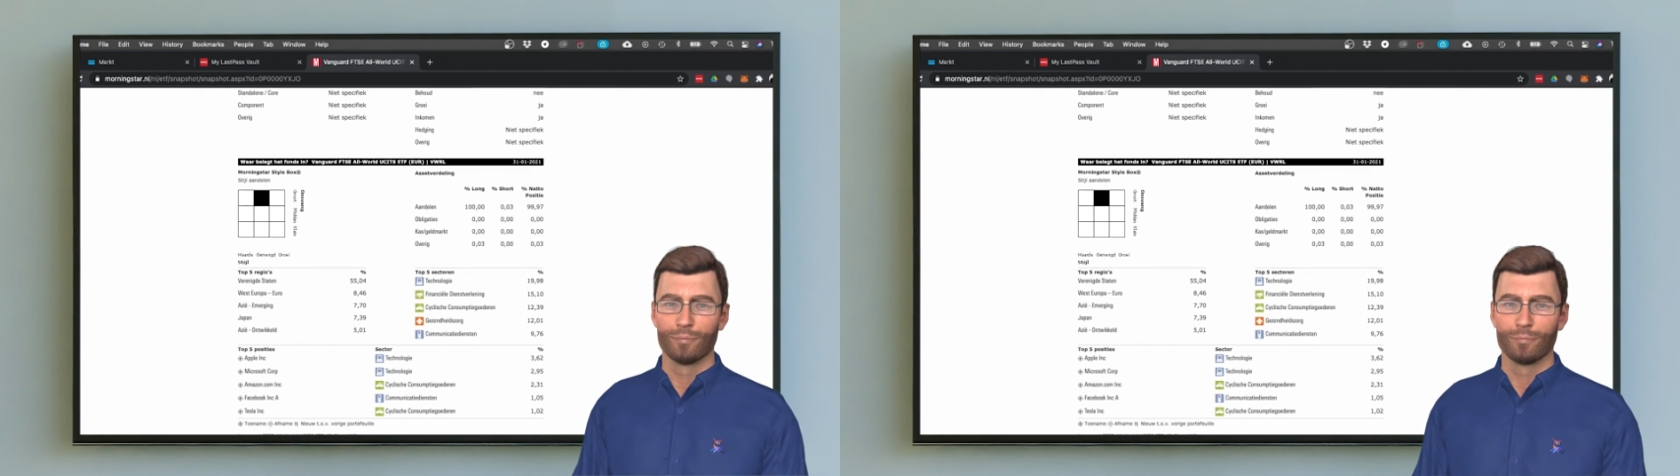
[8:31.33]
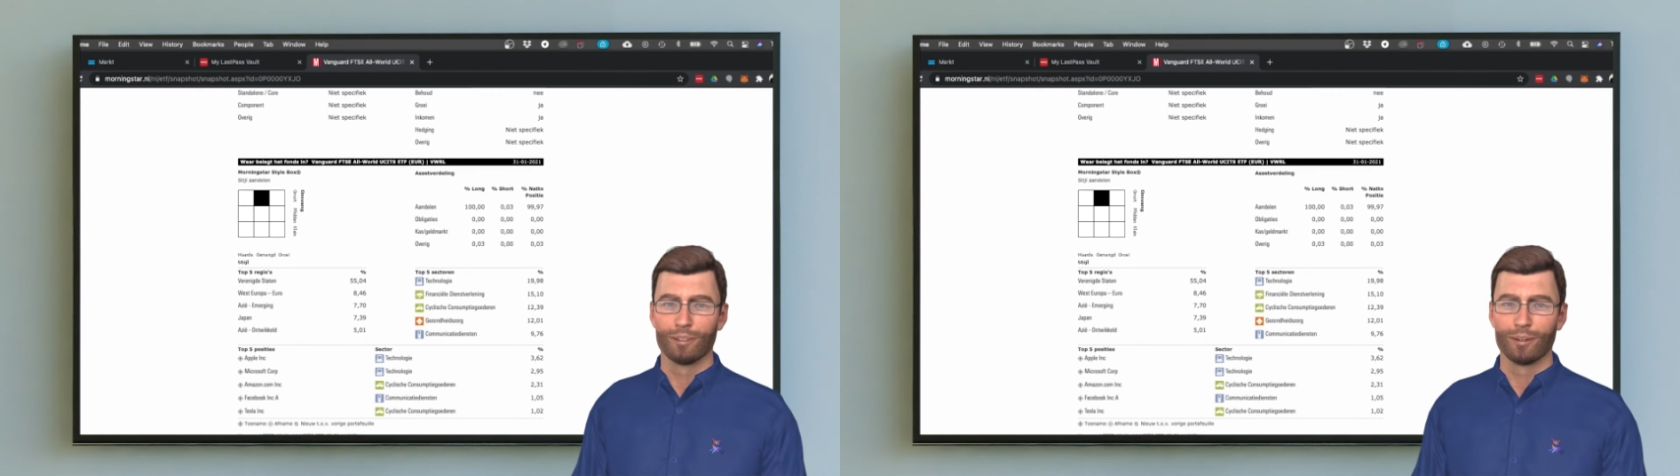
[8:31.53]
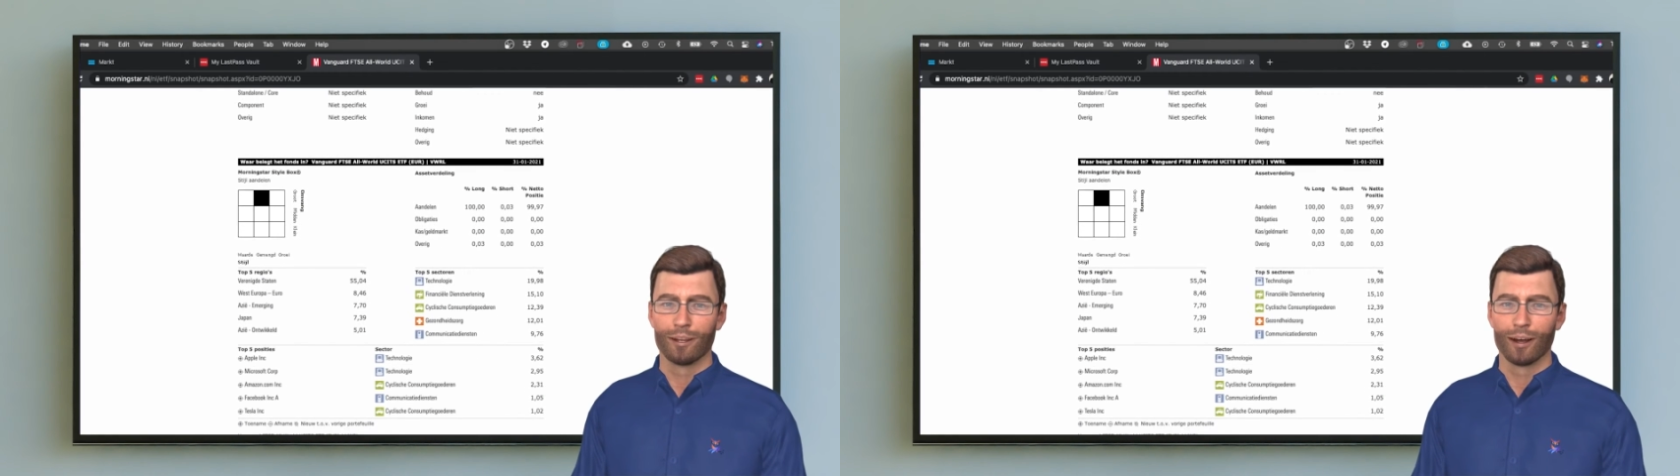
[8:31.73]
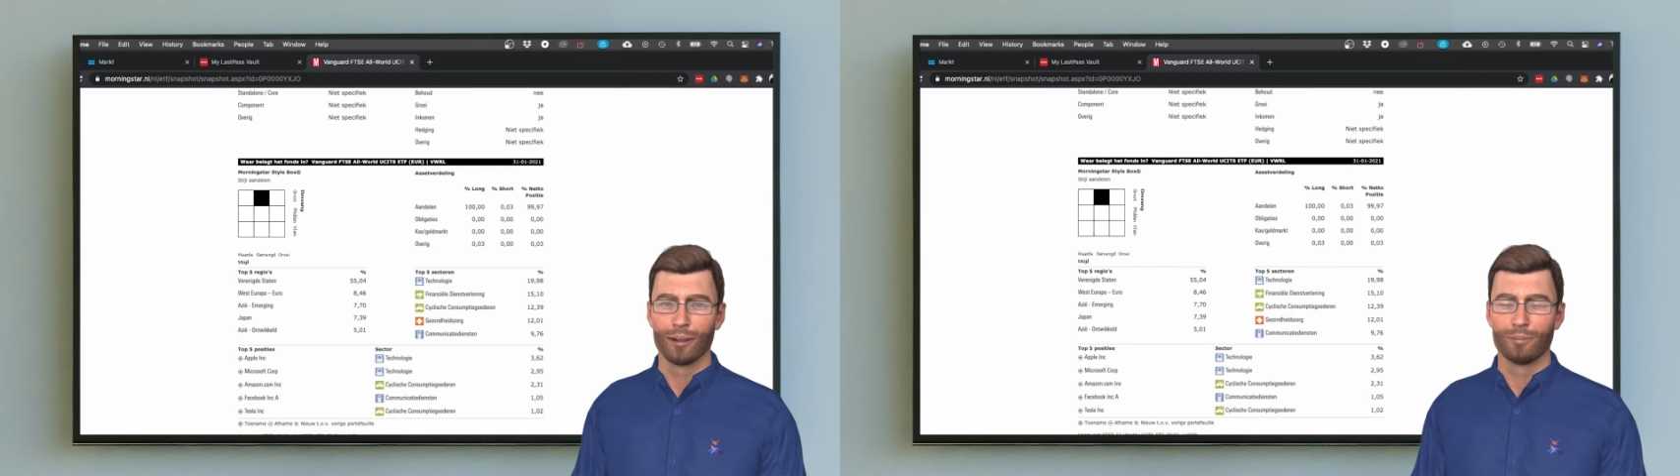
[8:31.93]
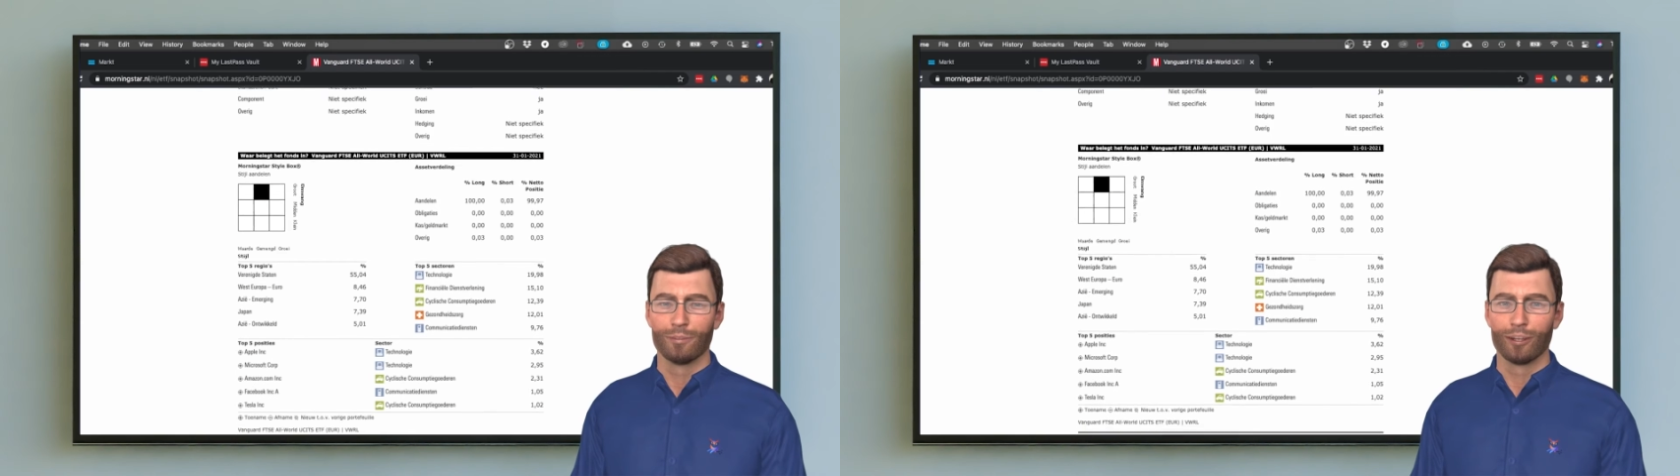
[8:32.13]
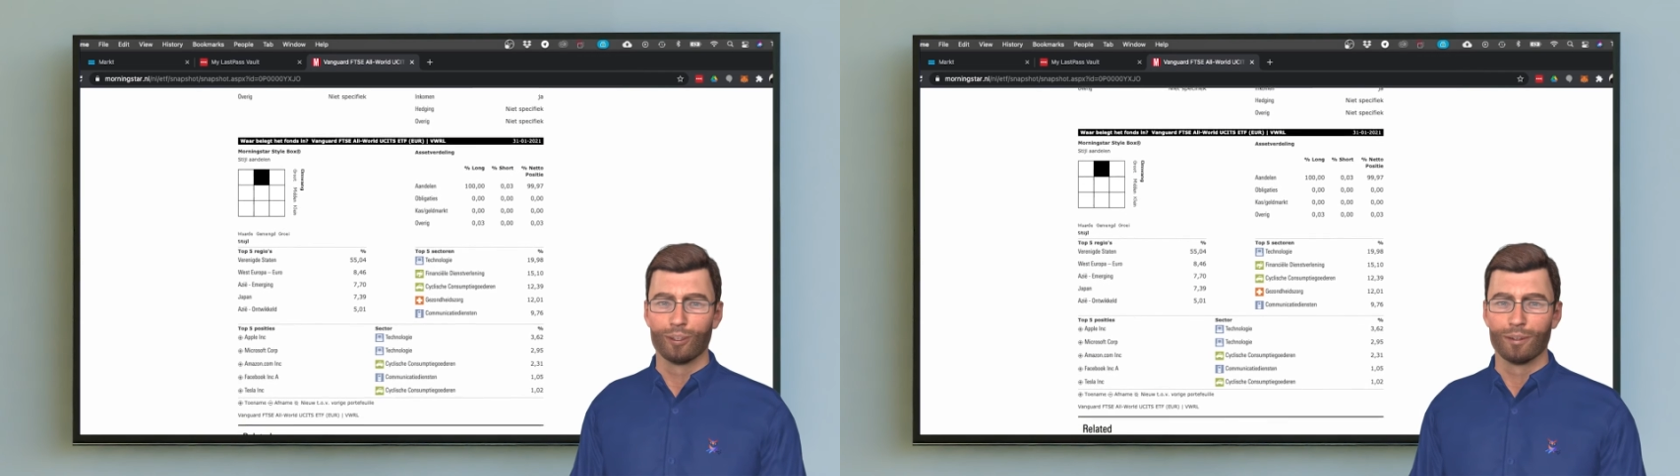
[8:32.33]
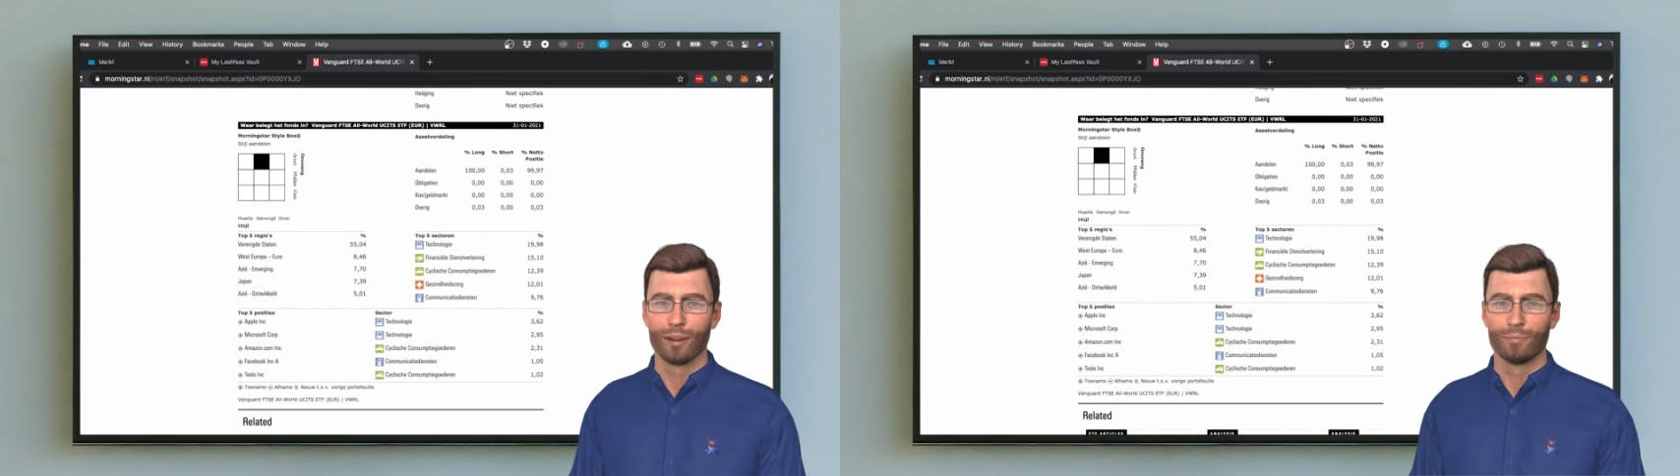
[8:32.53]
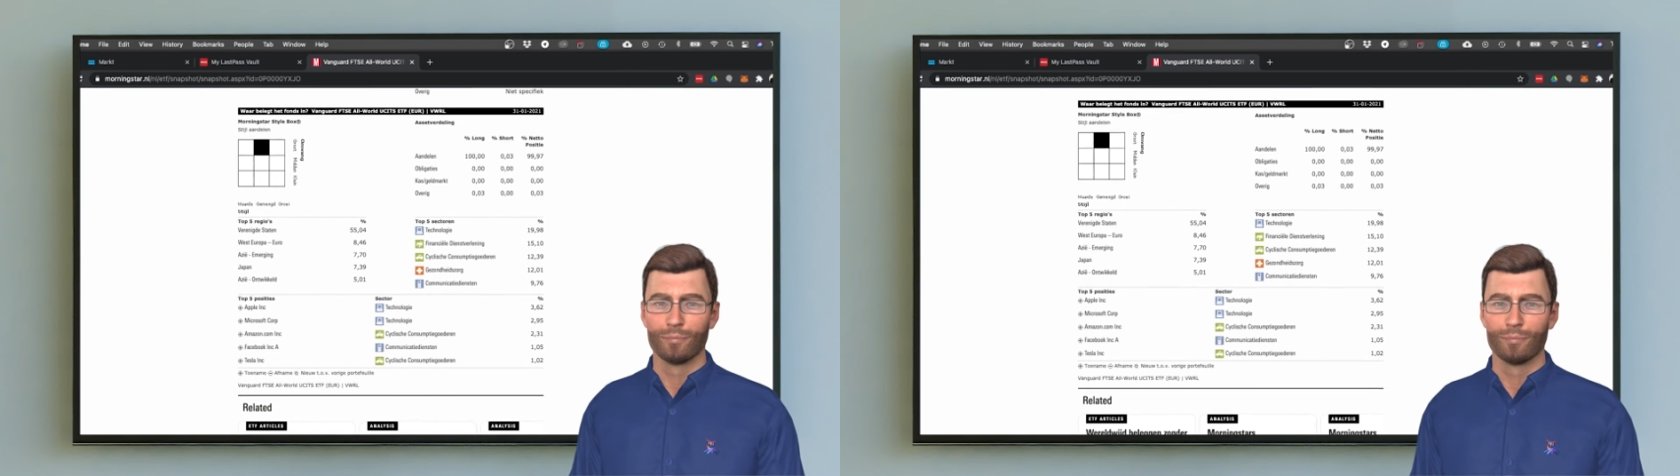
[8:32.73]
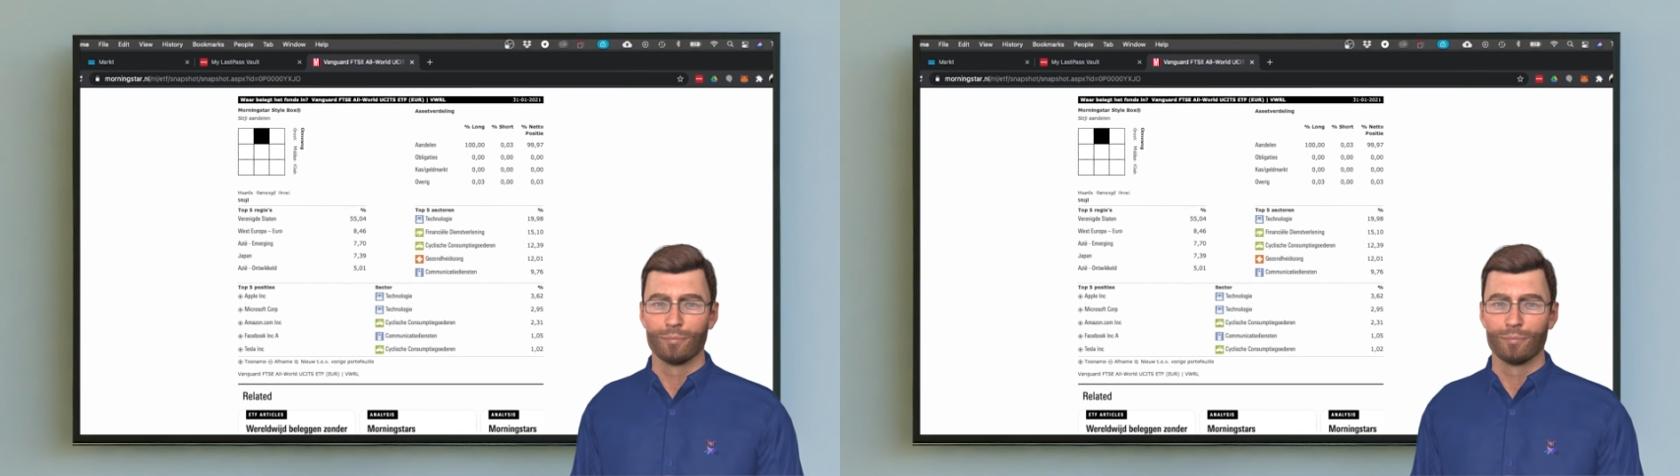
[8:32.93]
we will review a couple more.